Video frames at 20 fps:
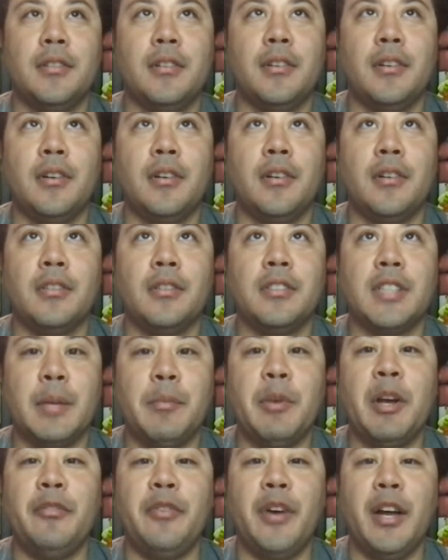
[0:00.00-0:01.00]

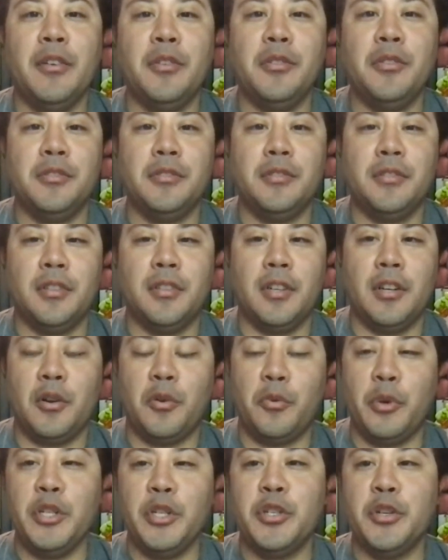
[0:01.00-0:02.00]
semifinals,
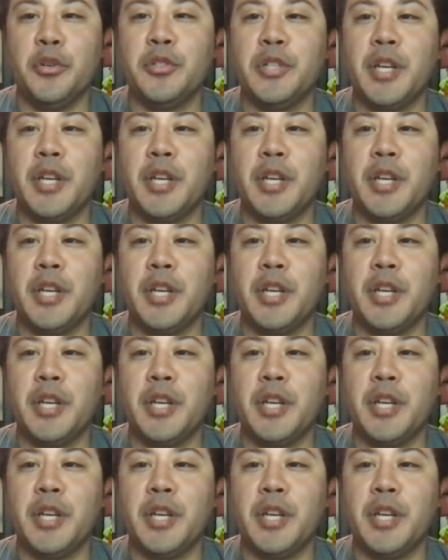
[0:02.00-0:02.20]
our regional